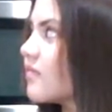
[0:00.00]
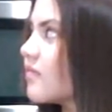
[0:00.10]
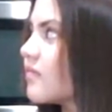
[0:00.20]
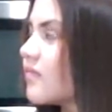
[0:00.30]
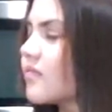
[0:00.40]

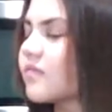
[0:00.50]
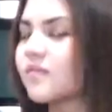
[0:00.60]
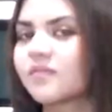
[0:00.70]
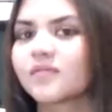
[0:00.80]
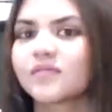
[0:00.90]

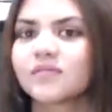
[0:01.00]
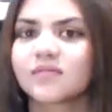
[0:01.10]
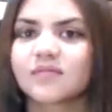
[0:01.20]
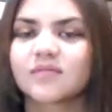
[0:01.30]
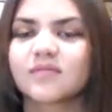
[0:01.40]

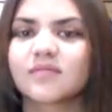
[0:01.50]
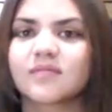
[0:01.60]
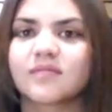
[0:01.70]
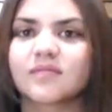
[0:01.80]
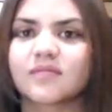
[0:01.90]

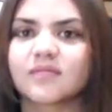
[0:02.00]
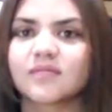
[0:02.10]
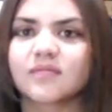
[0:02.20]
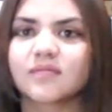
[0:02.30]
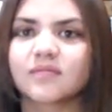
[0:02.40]

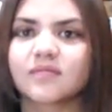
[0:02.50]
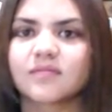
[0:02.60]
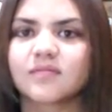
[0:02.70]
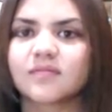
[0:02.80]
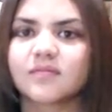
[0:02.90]

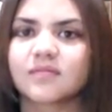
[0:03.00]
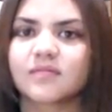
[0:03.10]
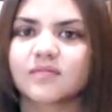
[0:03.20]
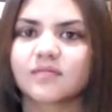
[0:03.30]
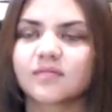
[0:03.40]

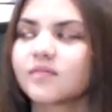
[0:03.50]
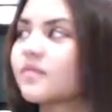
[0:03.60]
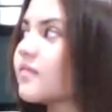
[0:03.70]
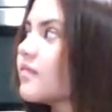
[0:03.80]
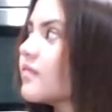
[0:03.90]

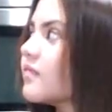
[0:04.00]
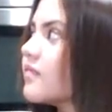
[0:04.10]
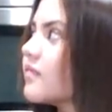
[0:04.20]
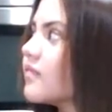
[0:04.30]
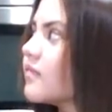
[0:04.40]

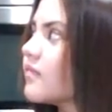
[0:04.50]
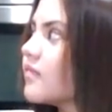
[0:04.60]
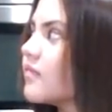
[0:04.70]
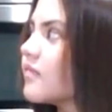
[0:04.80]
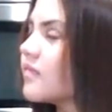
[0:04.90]

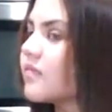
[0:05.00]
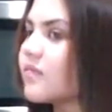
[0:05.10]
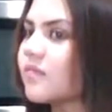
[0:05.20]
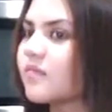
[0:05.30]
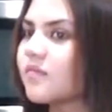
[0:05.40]
(silent)